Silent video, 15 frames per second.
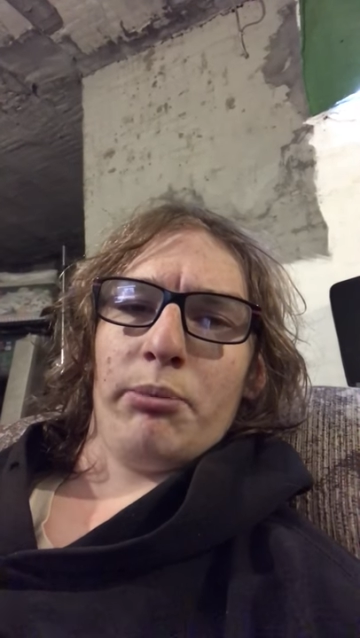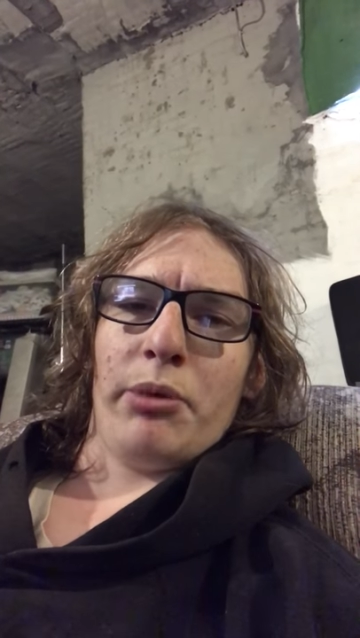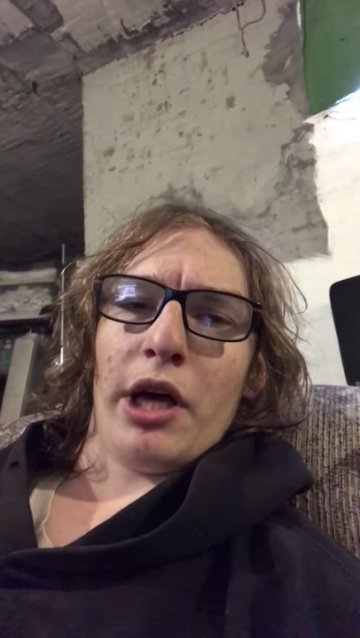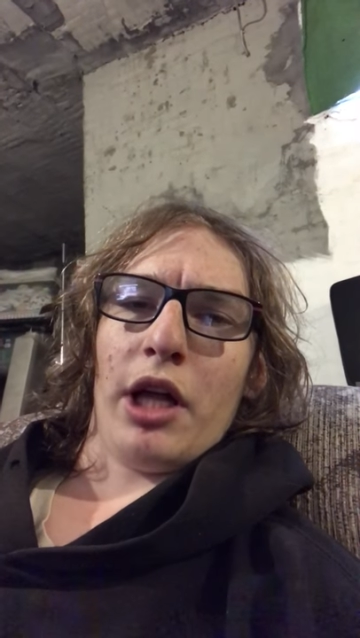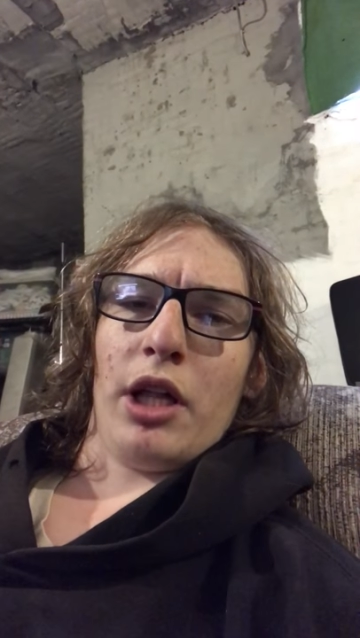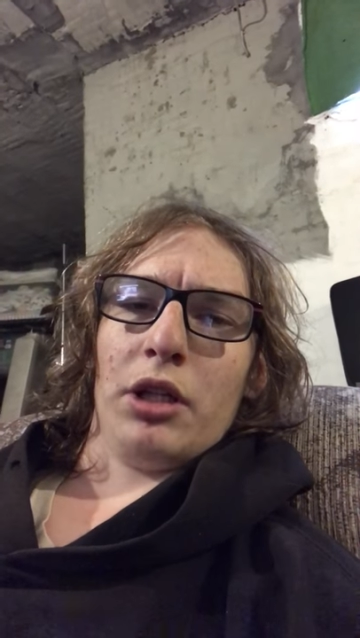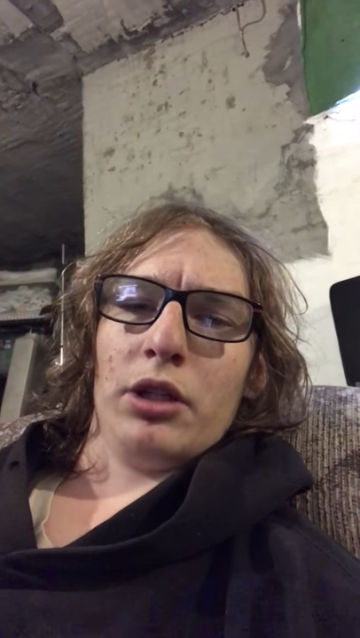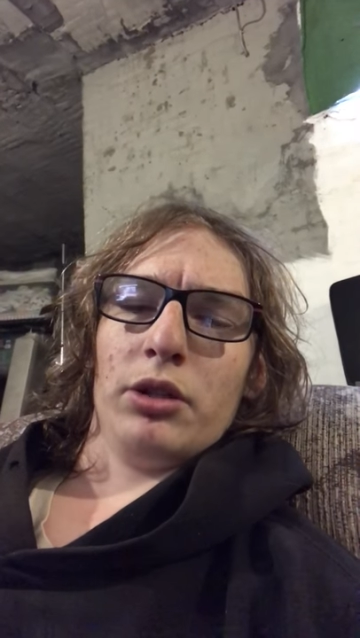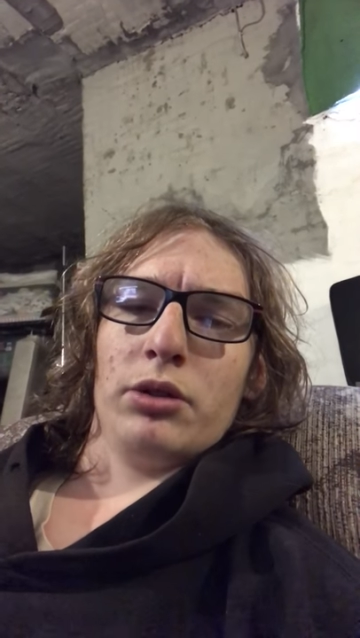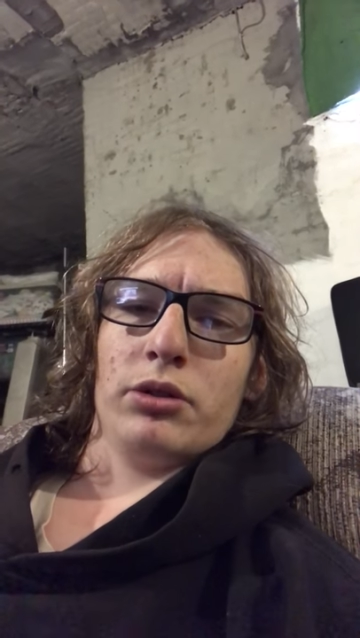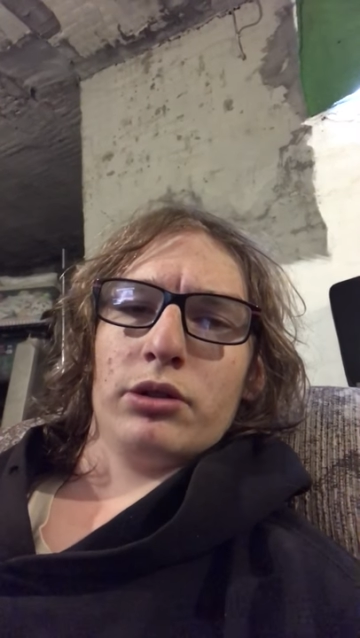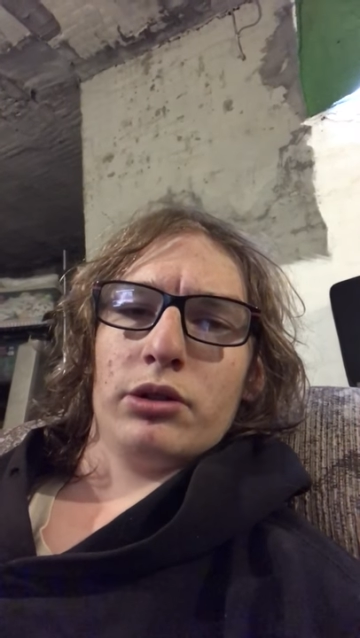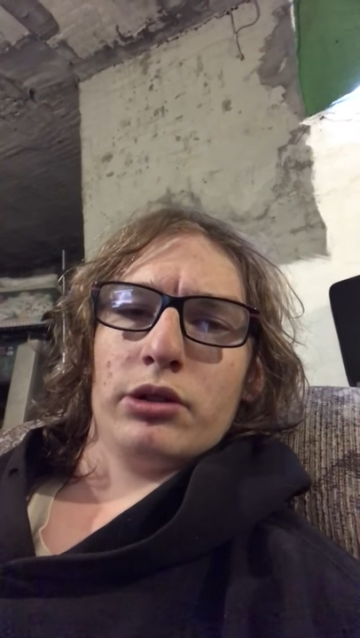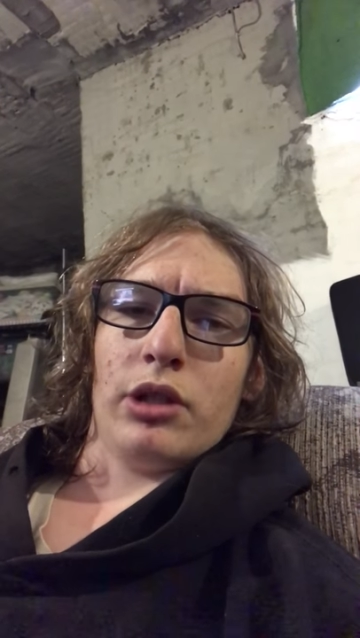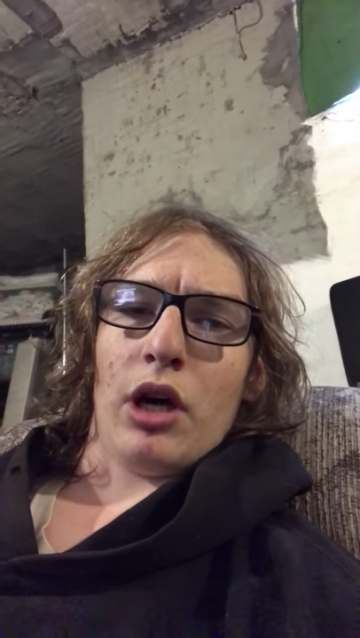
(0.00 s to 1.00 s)
bell
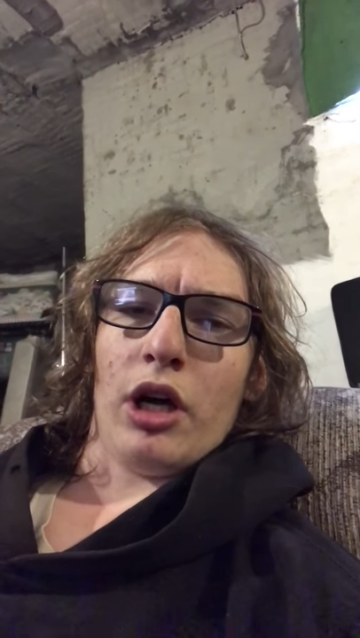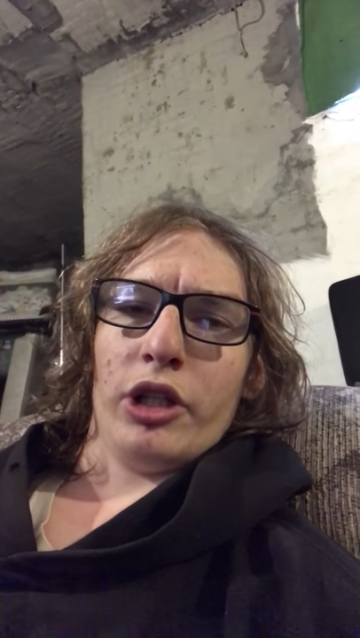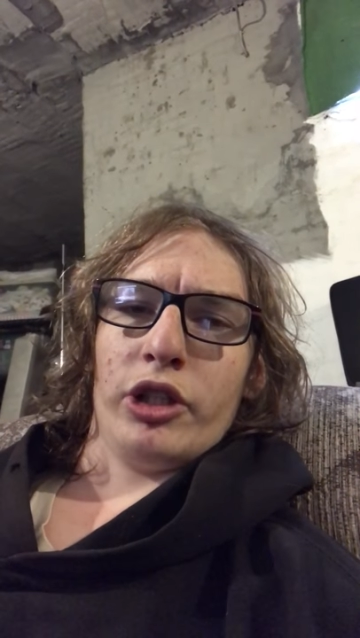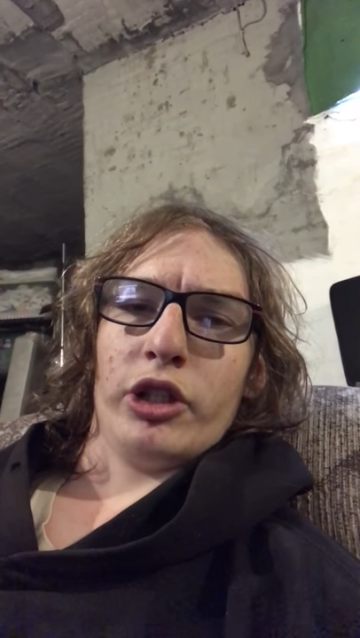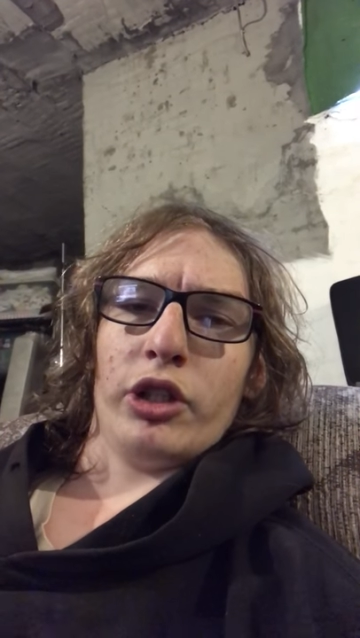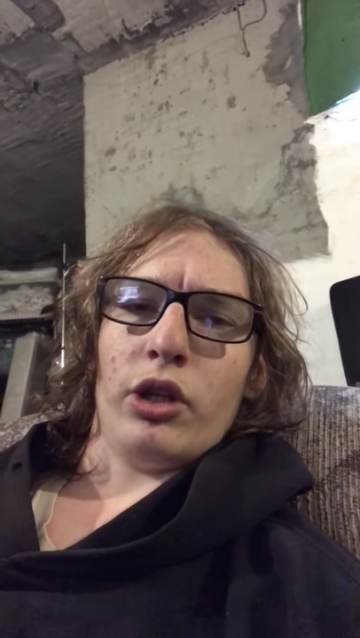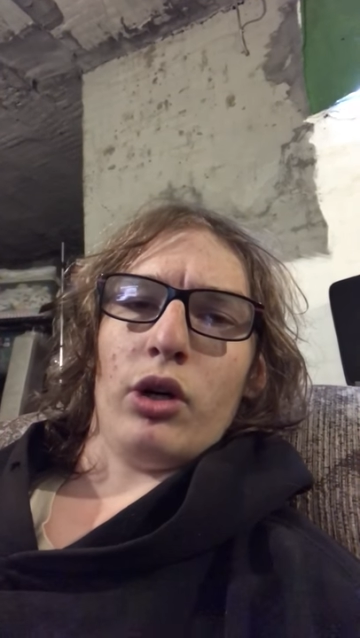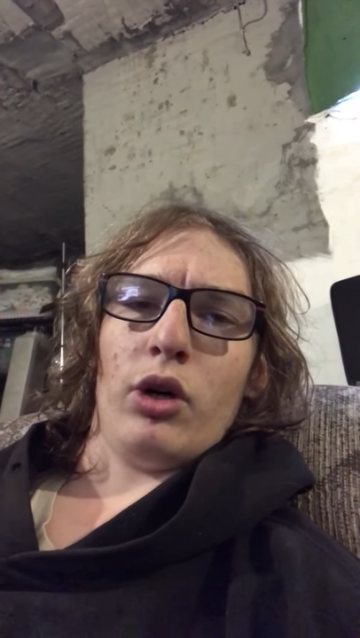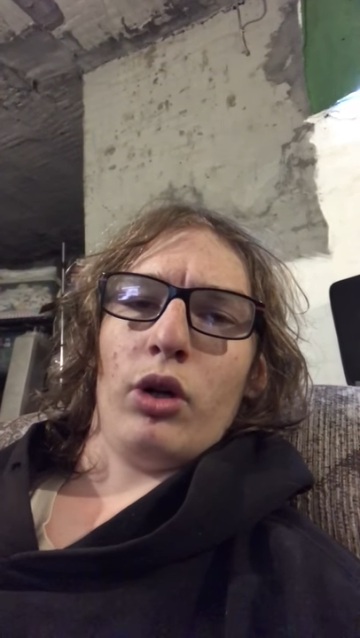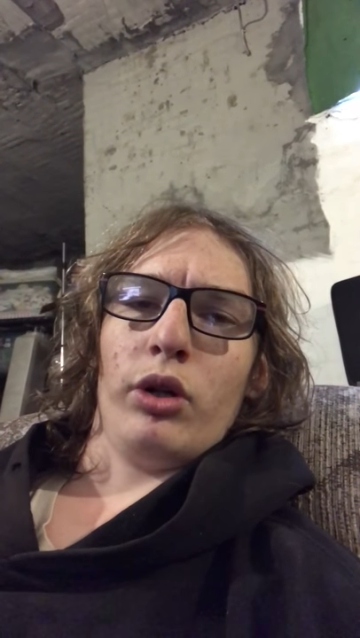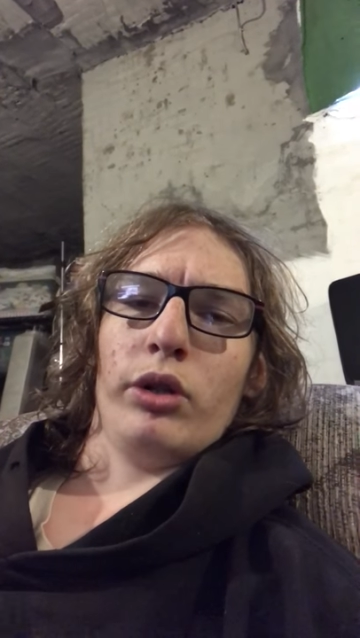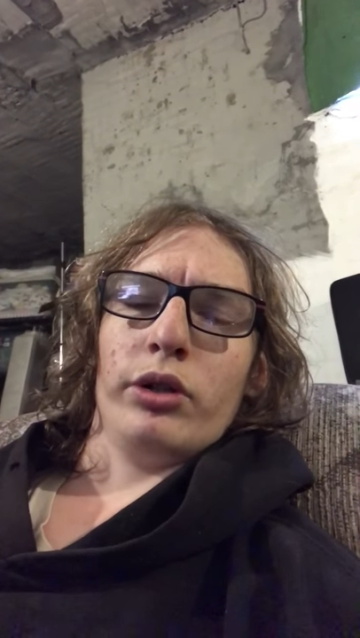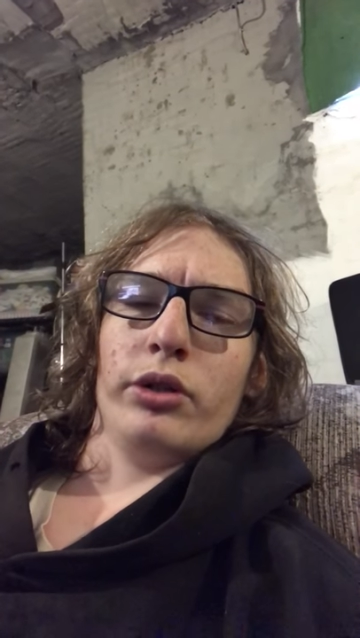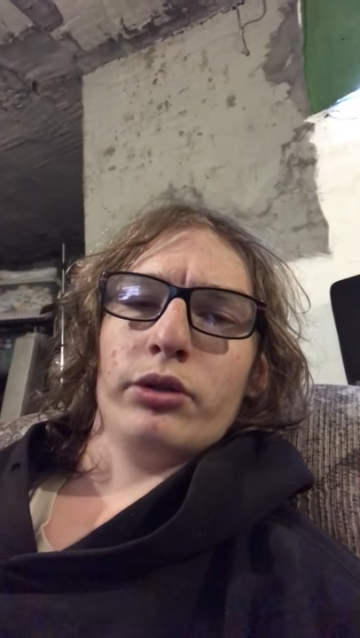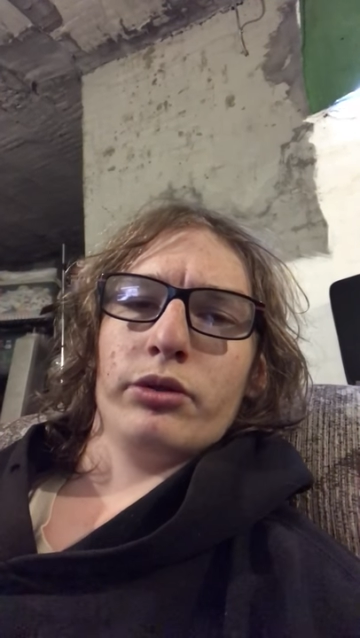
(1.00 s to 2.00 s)
onto
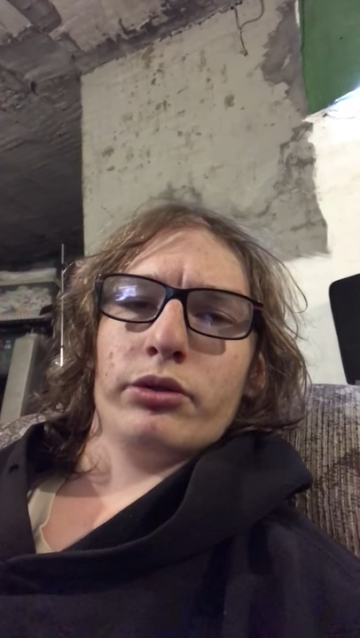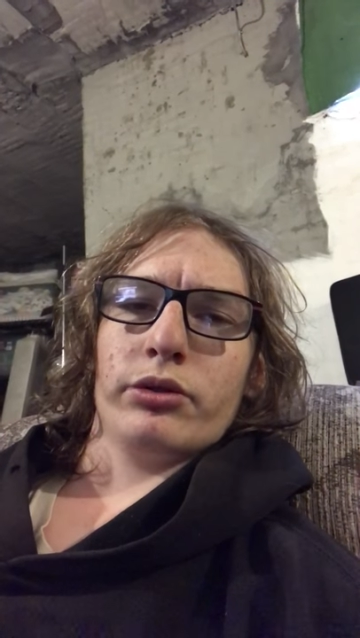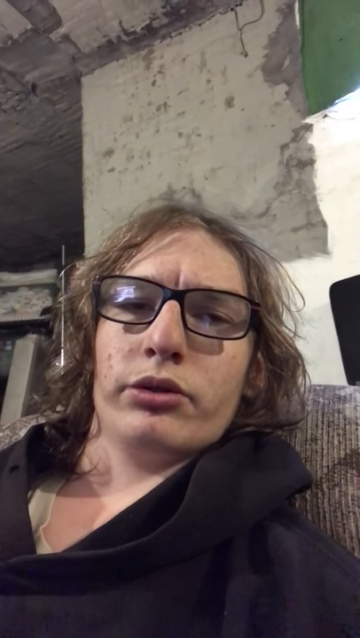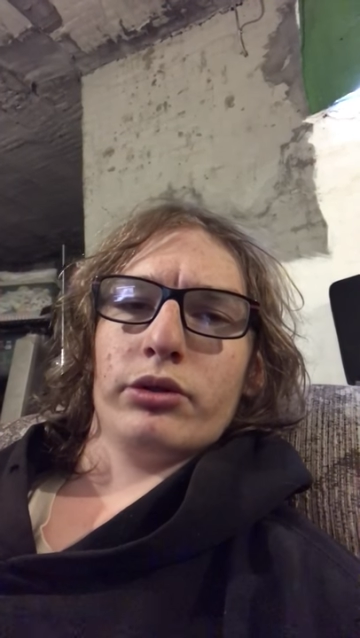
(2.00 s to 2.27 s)
all,